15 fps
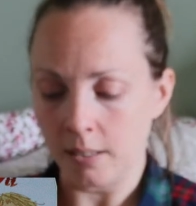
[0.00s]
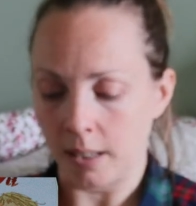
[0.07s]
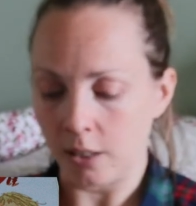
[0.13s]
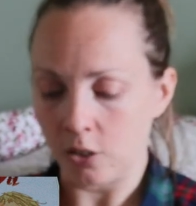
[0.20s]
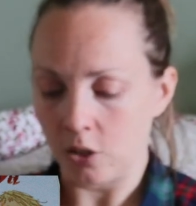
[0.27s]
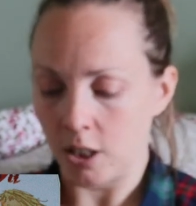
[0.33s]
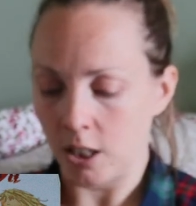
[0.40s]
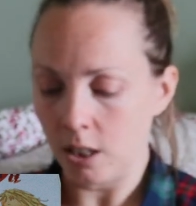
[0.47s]

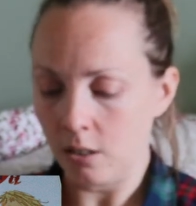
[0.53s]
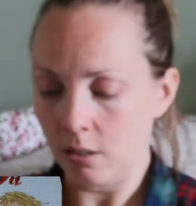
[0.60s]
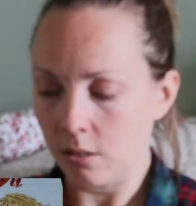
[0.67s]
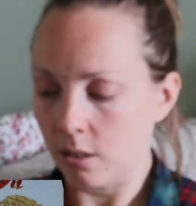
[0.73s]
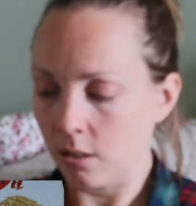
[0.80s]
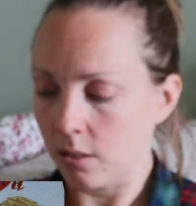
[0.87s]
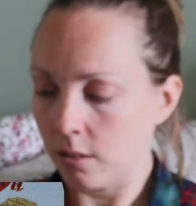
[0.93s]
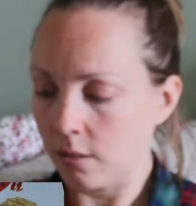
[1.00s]
actually,
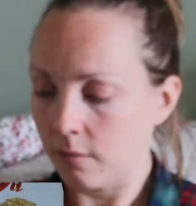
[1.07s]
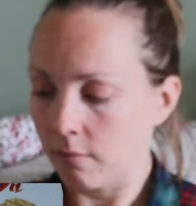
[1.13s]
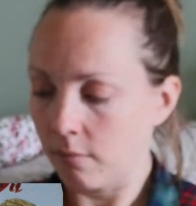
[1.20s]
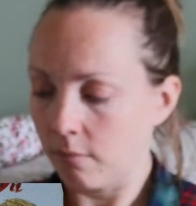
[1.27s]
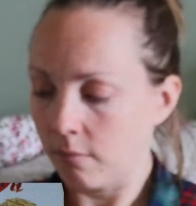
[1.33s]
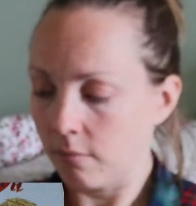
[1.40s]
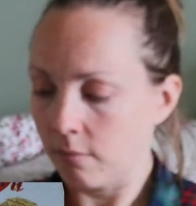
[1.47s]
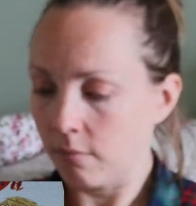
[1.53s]

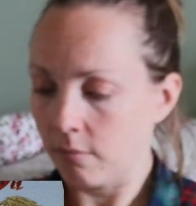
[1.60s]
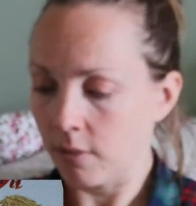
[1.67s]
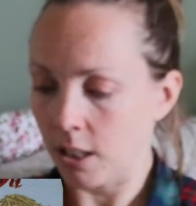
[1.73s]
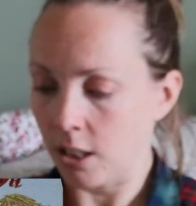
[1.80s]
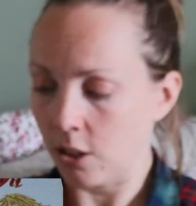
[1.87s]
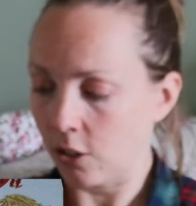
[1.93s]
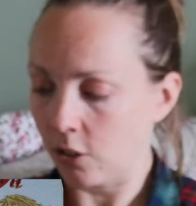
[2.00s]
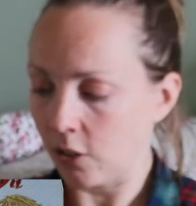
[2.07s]

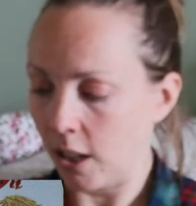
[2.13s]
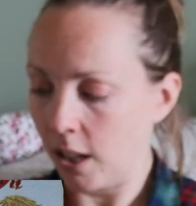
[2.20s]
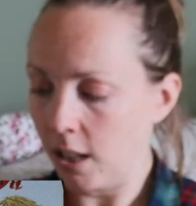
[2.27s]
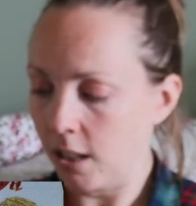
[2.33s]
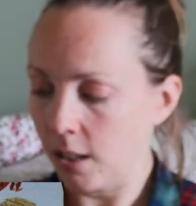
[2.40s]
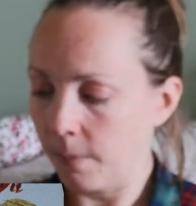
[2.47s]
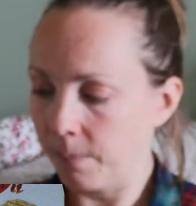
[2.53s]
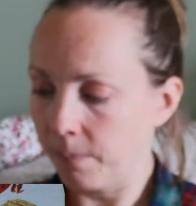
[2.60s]
it looks
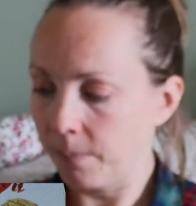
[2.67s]
like.